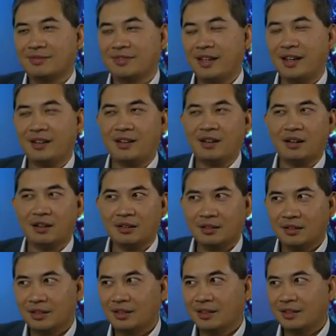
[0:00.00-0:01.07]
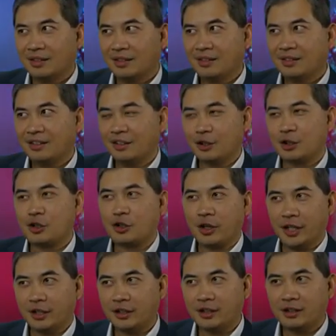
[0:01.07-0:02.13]
and a and a
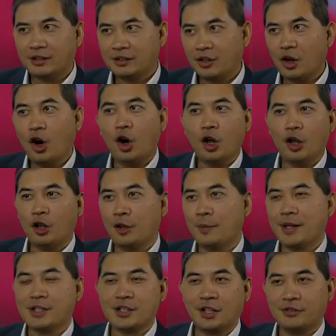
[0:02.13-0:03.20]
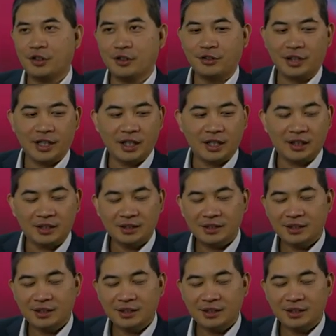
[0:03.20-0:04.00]
trailer to haul all my stuff over there.